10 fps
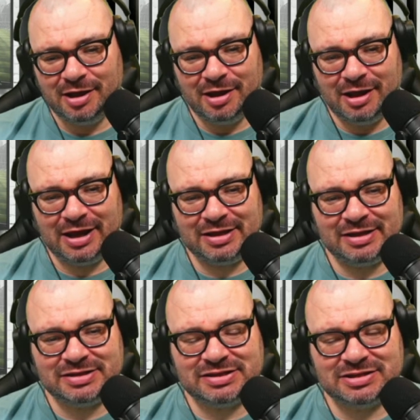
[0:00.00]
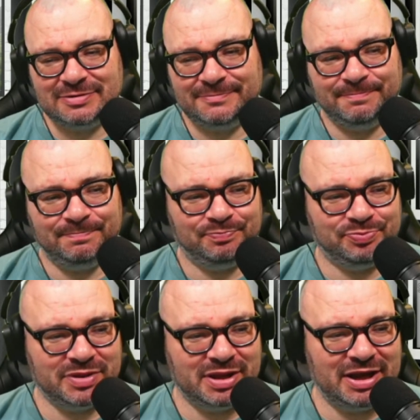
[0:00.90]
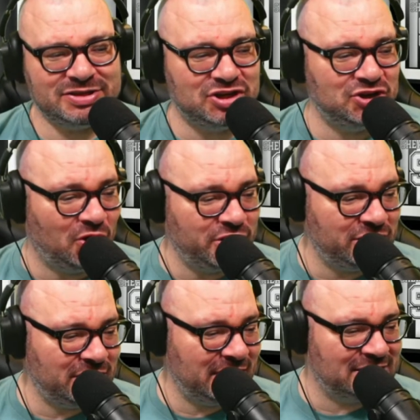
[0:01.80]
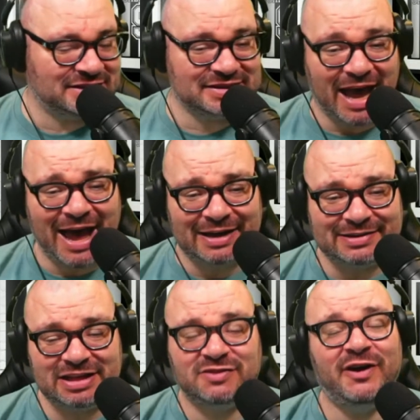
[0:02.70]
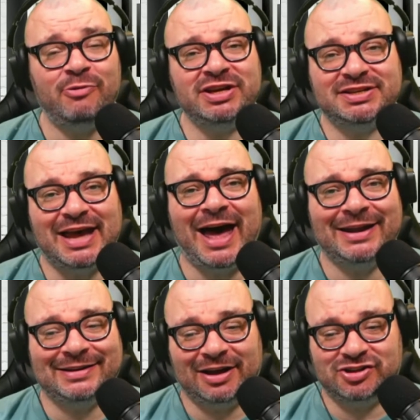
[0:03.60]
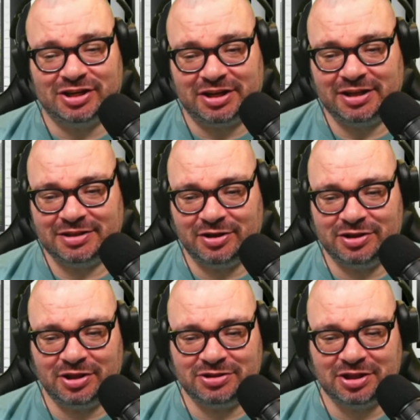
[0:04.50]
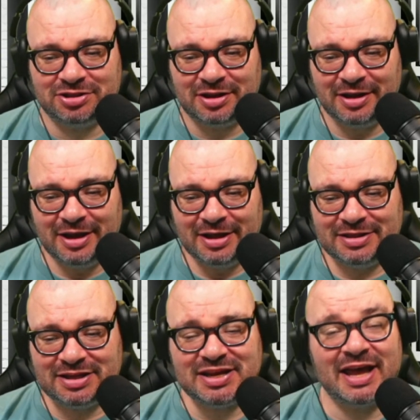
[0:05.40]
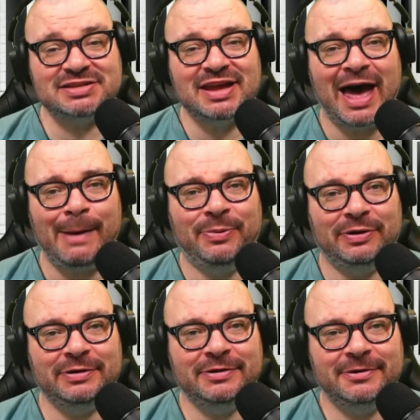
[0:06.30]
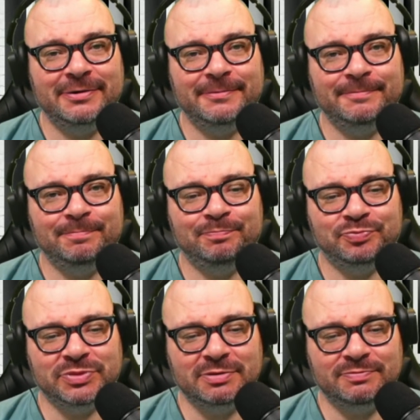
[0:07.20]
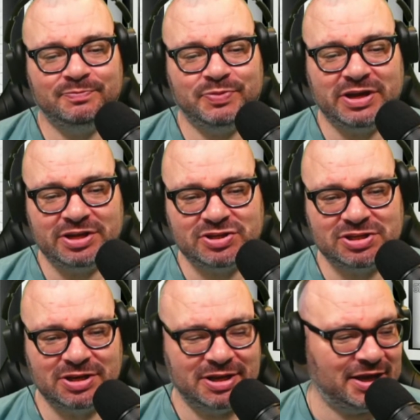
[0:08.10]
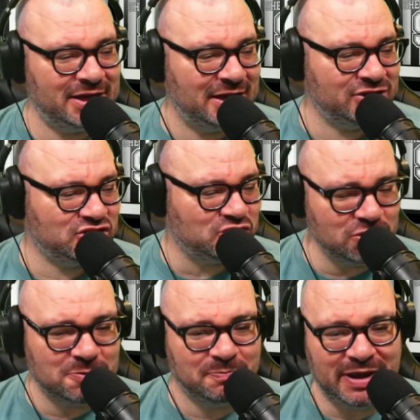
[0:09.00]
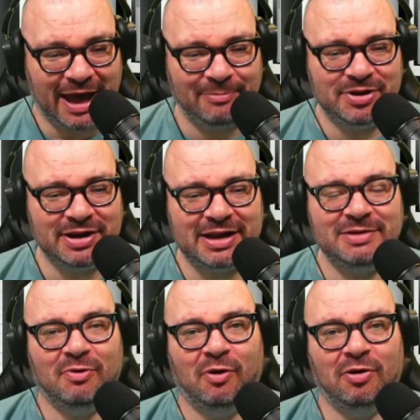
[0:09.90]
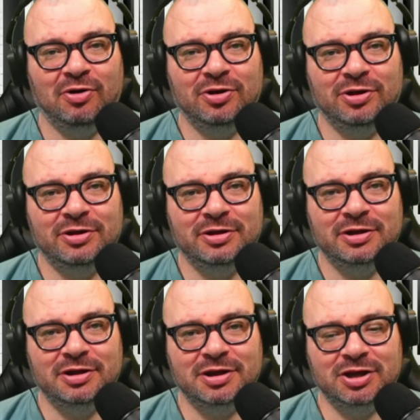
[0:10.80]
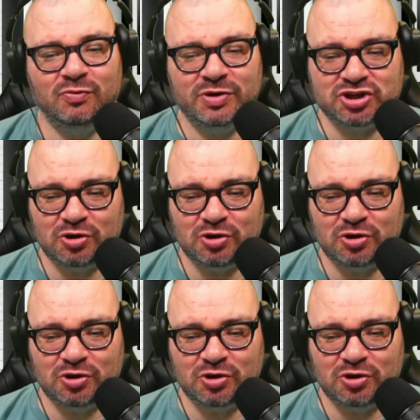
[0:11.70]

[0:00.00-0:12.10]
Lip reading: it's annoying. It's sad. It's very sad, actually, that this has to happen, because it shouldn't be happening anymore. You know, we should